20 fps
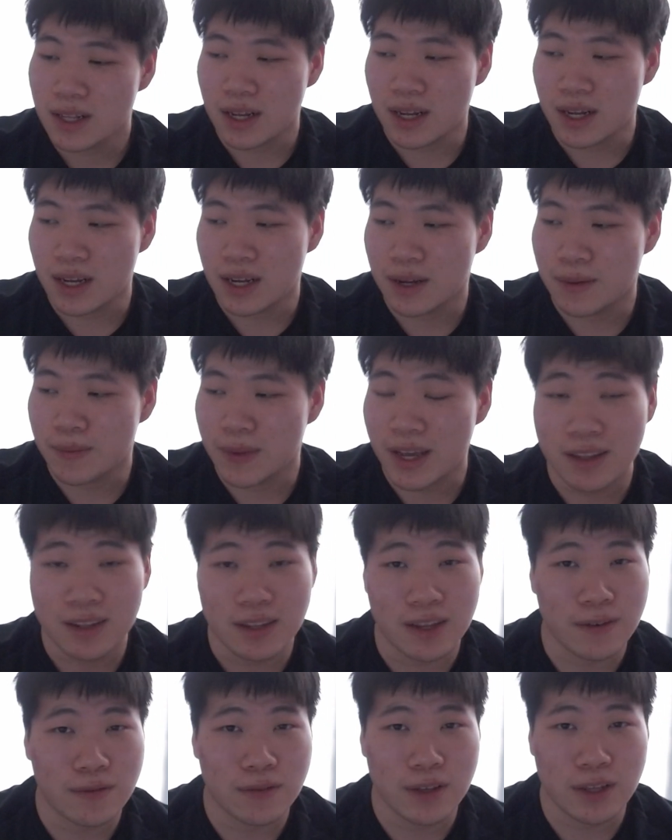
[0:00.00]
I can
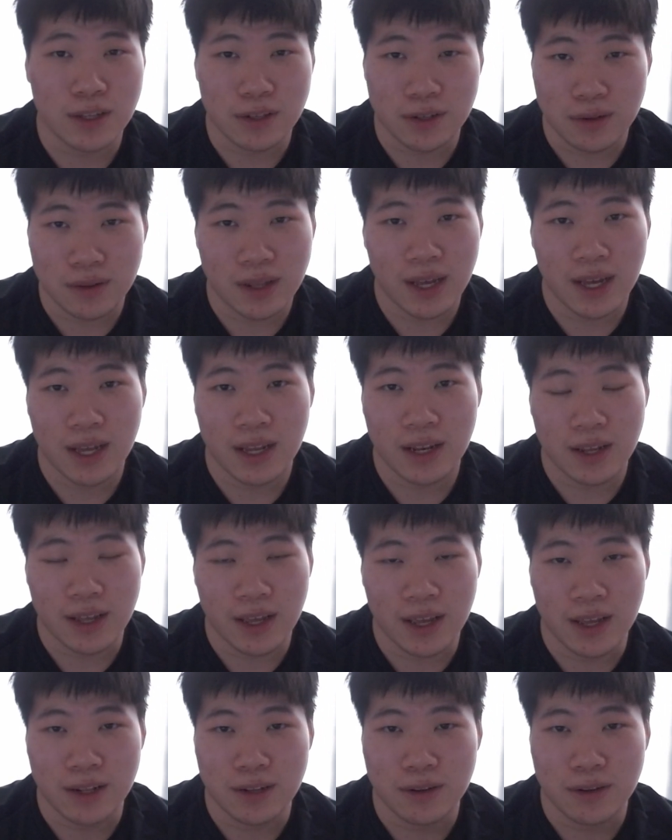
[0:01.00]
definitely do that
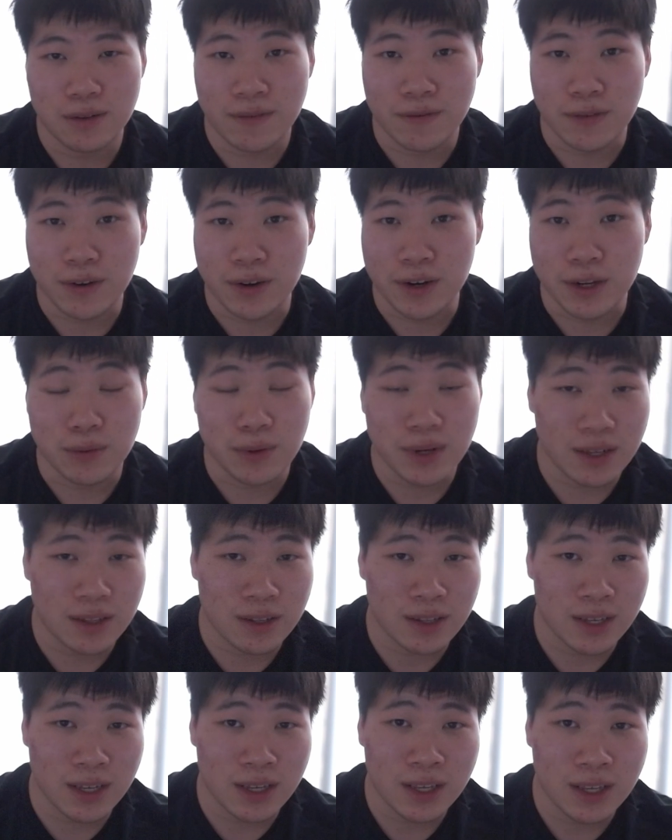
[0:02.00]
and do that very
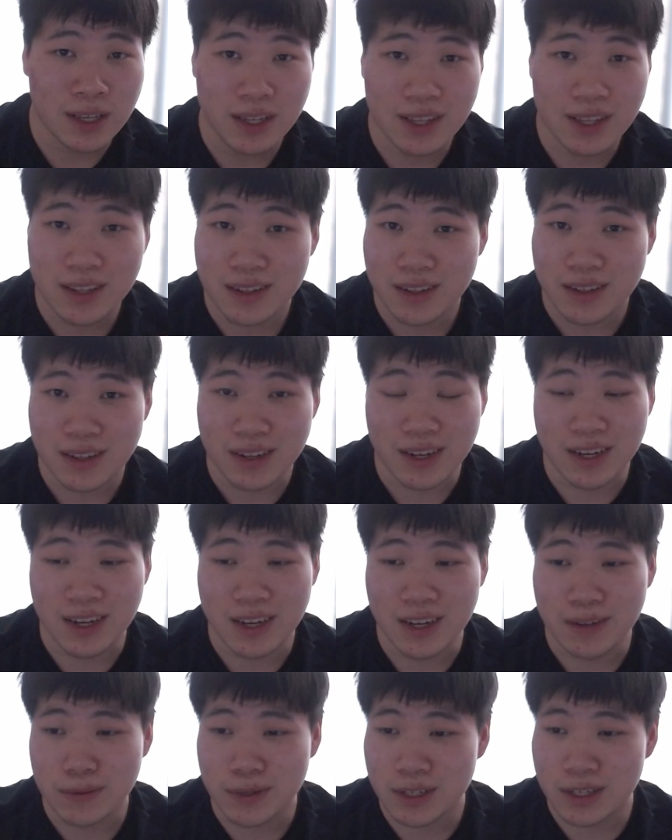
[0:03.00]
quickly.
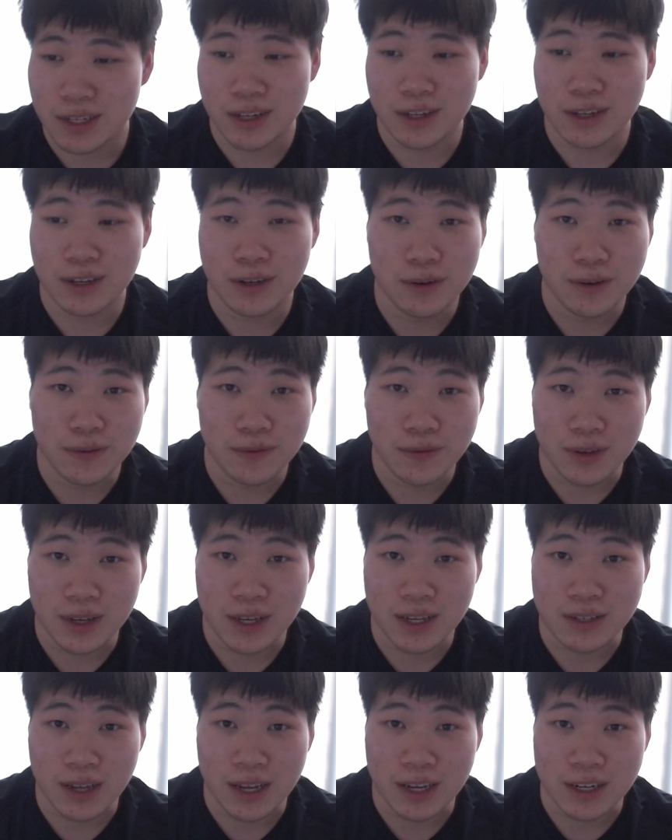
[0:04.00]
Just need to know if you
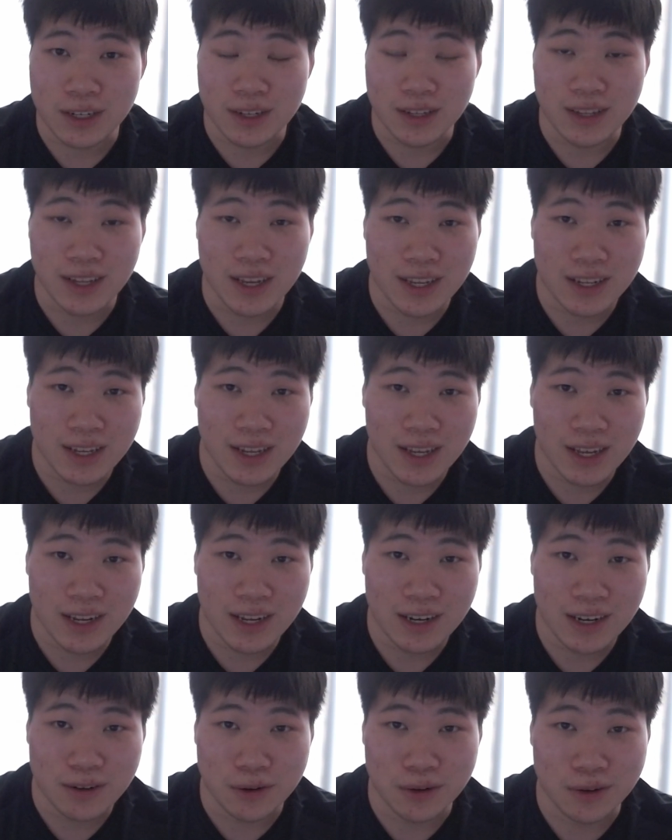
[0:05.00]
guys actually like
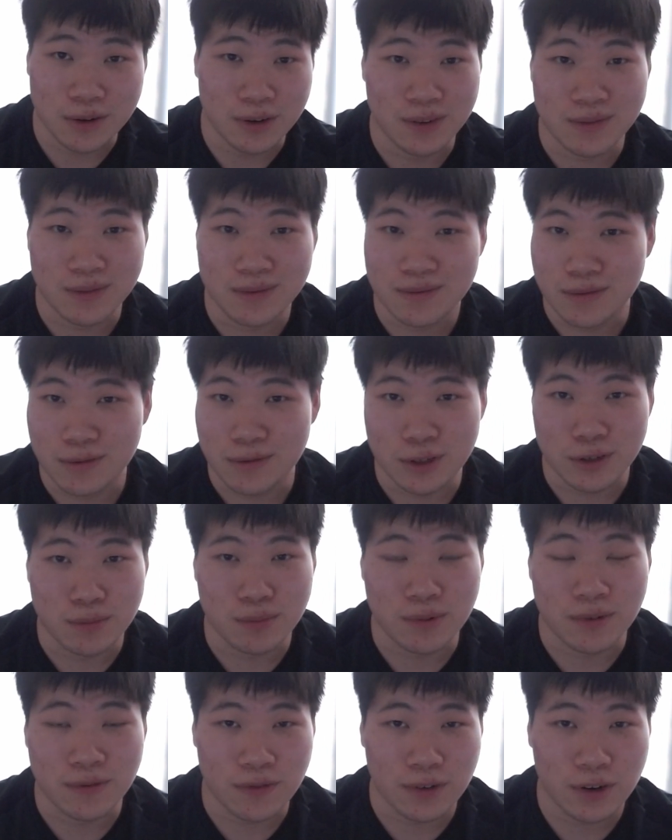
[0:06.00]
that, or would you
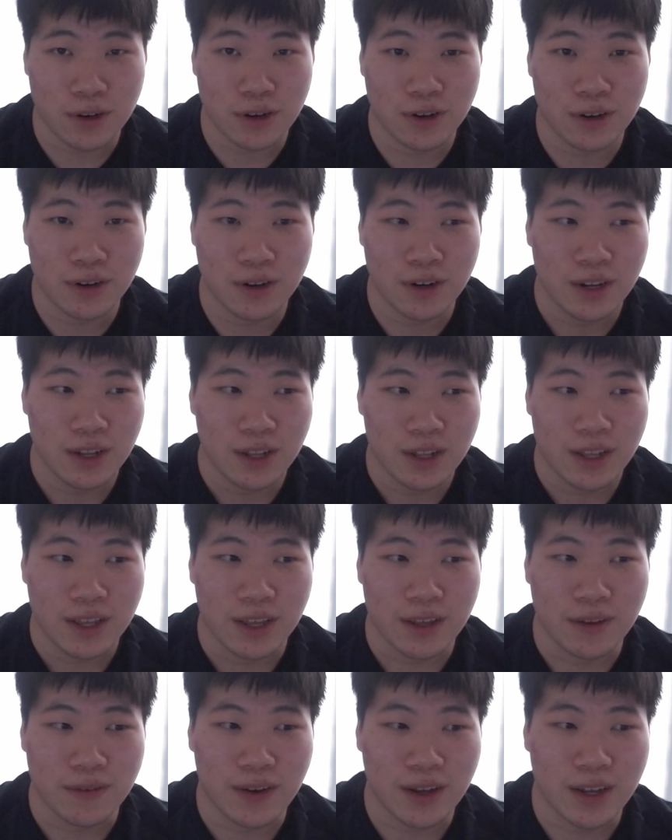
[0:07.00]
prefer
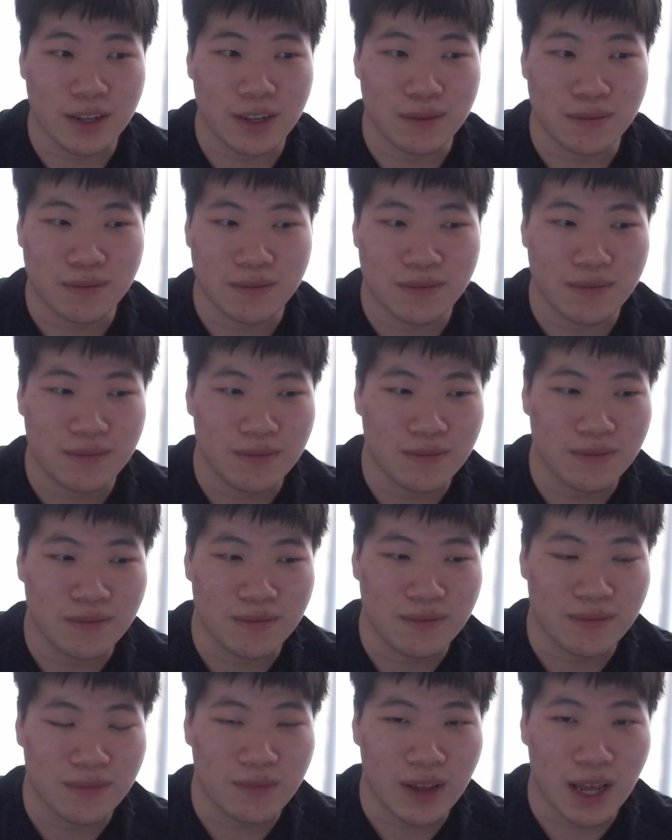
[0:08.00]
if I
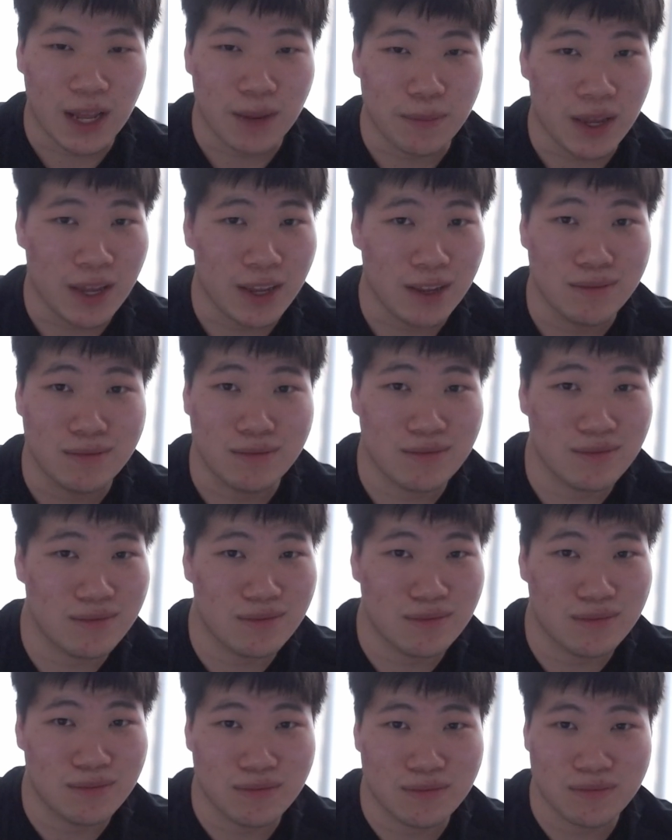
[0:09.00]
made
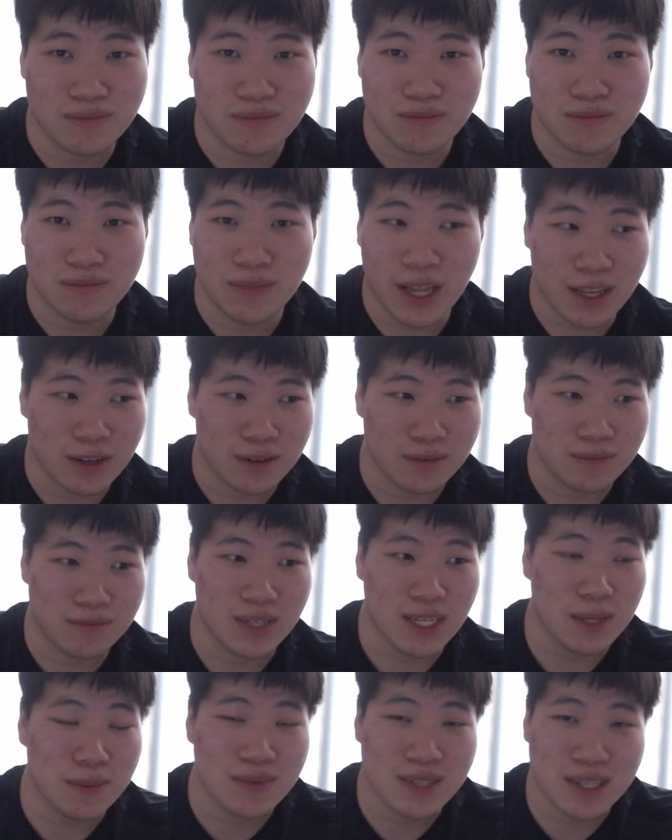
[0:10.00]
like a
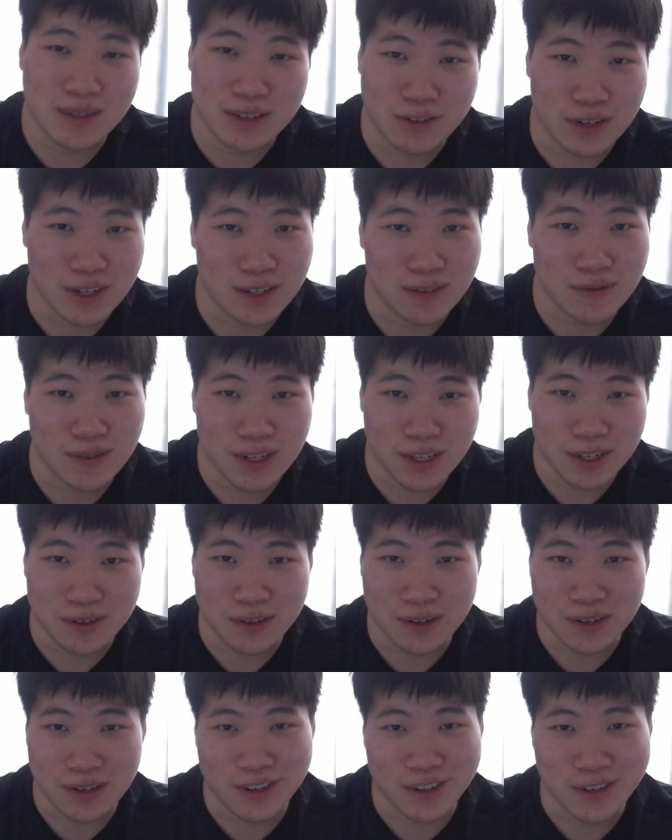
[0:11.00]
tips and tricks video?
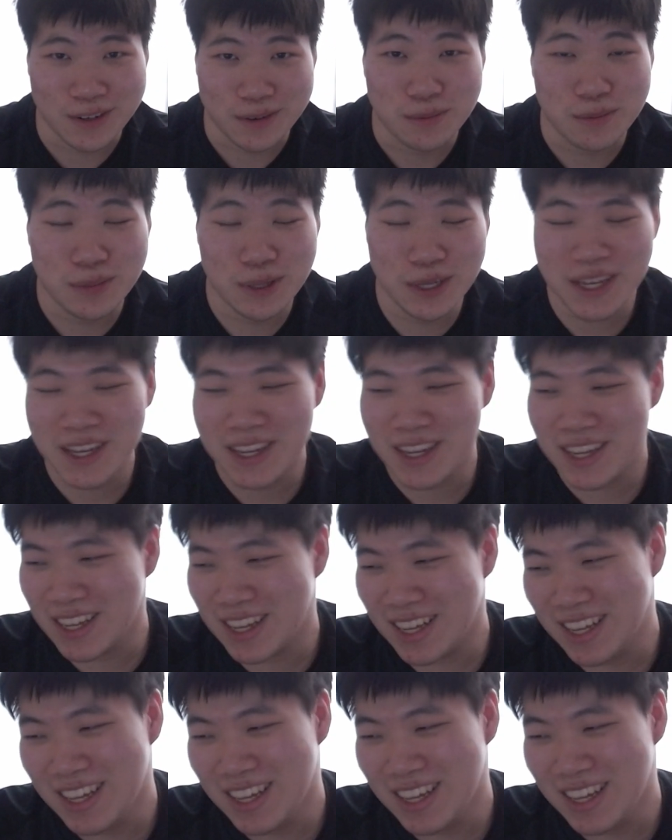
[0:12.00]
I don't know.